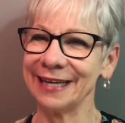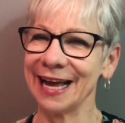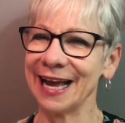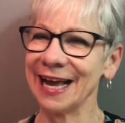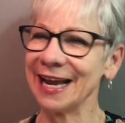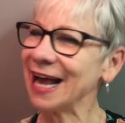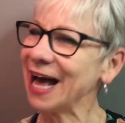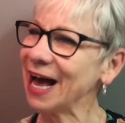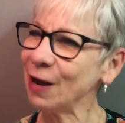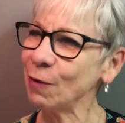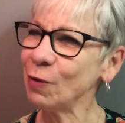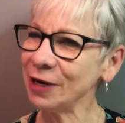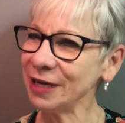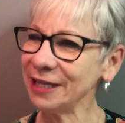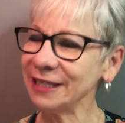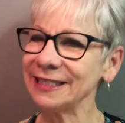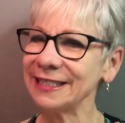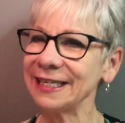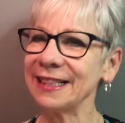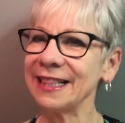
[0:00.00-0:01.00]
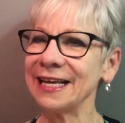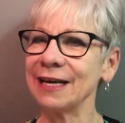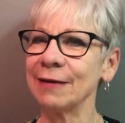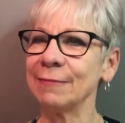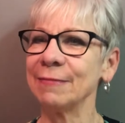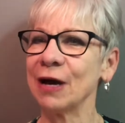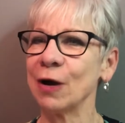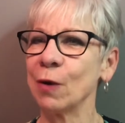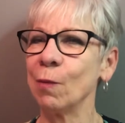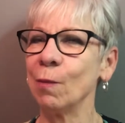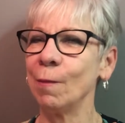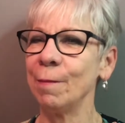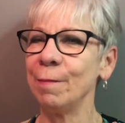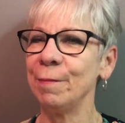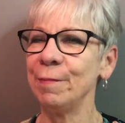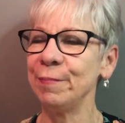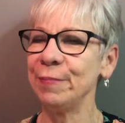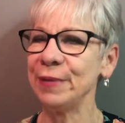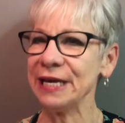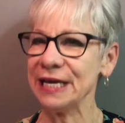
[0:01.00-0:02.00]
And I want us to think about
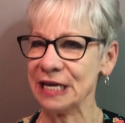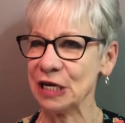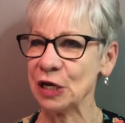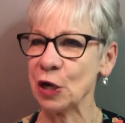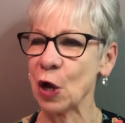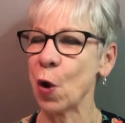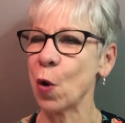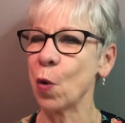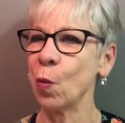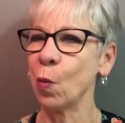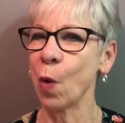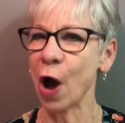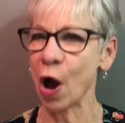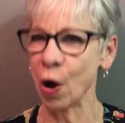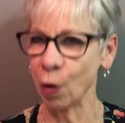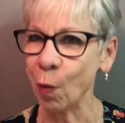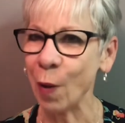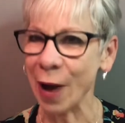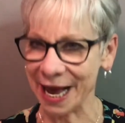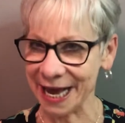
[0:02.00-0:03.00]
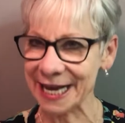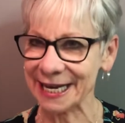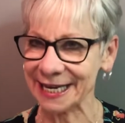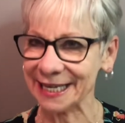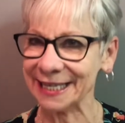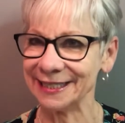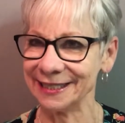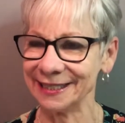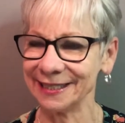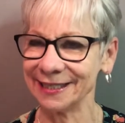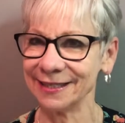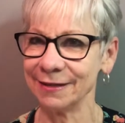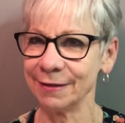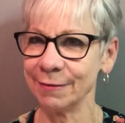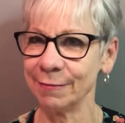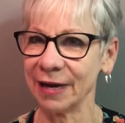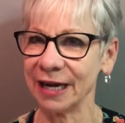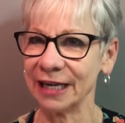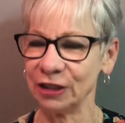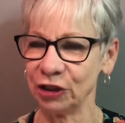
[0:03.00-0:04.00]
being awakened
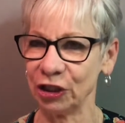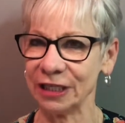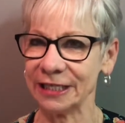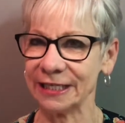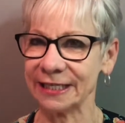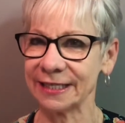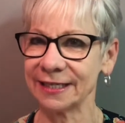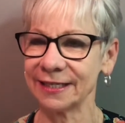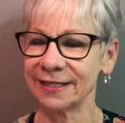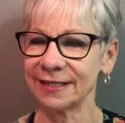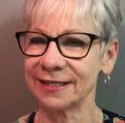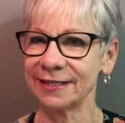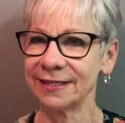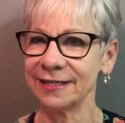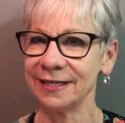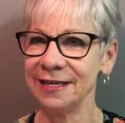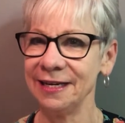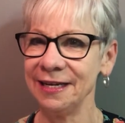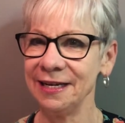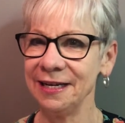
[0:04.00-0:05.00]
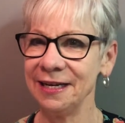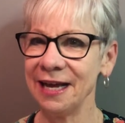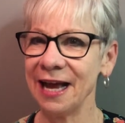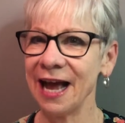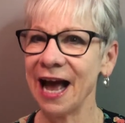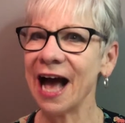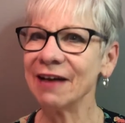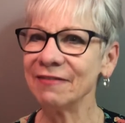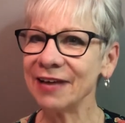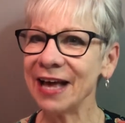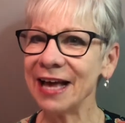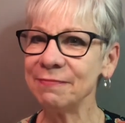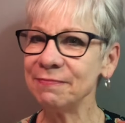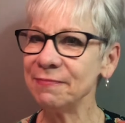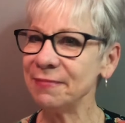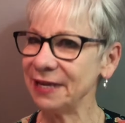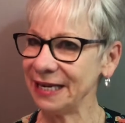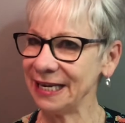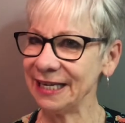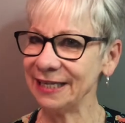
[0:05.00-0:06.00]
by Jesus. I've had
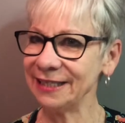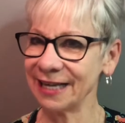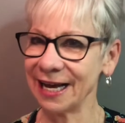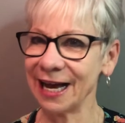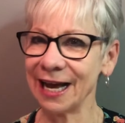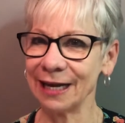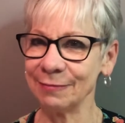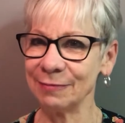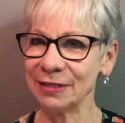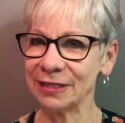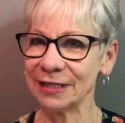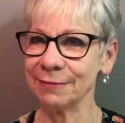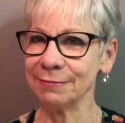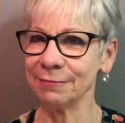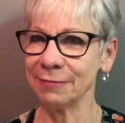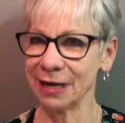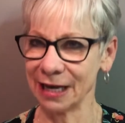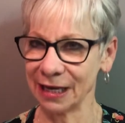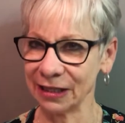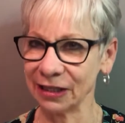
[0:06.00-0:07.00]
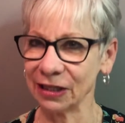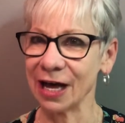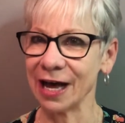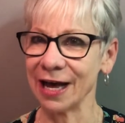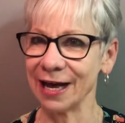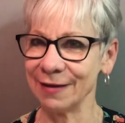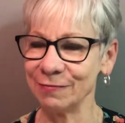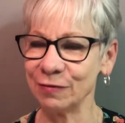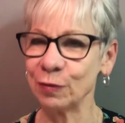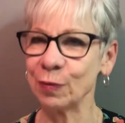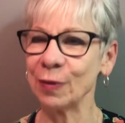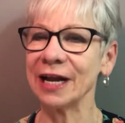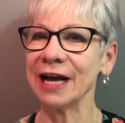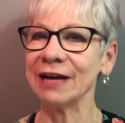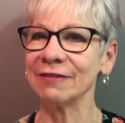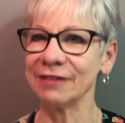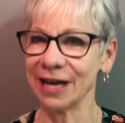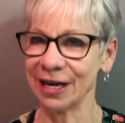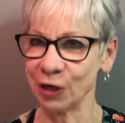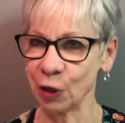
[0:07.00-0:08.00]
many times in my lives when
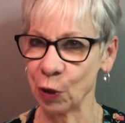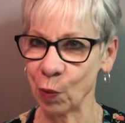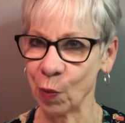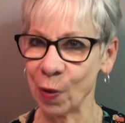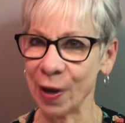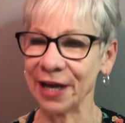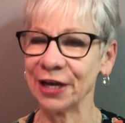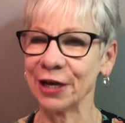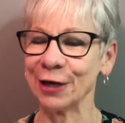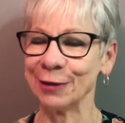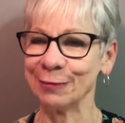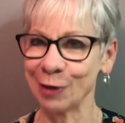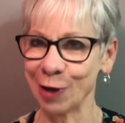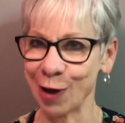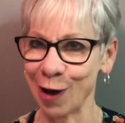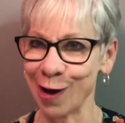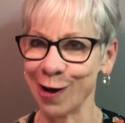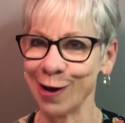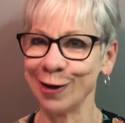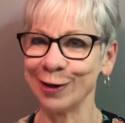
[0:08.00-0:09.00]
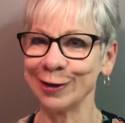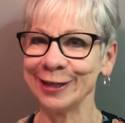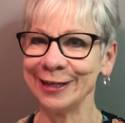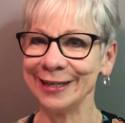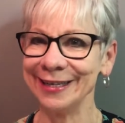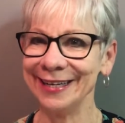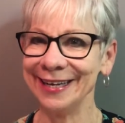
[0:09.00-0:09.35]
I've gotten a wake-up call.